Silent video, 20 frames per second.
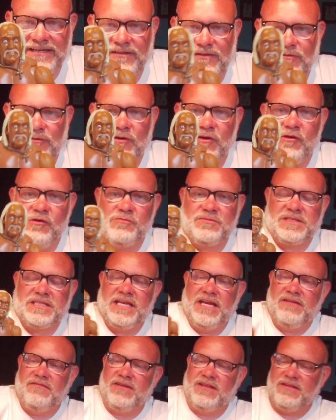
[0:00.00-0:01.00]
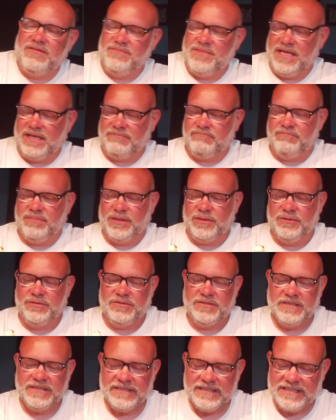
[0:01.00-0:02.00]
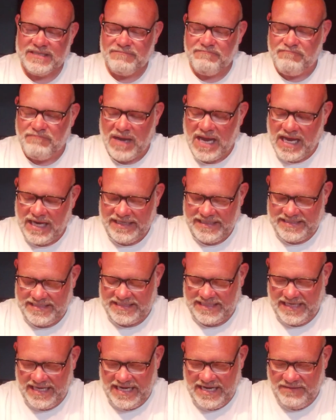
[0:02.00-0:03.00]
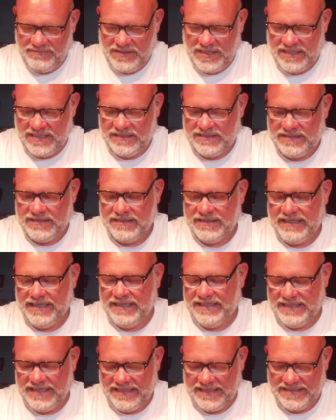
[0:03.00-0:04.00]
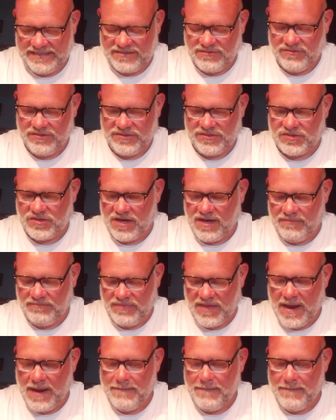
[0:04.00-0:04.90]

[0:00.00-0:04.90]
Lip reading: you into the ropes, give you the big boot, body slam you, and then he's going to drop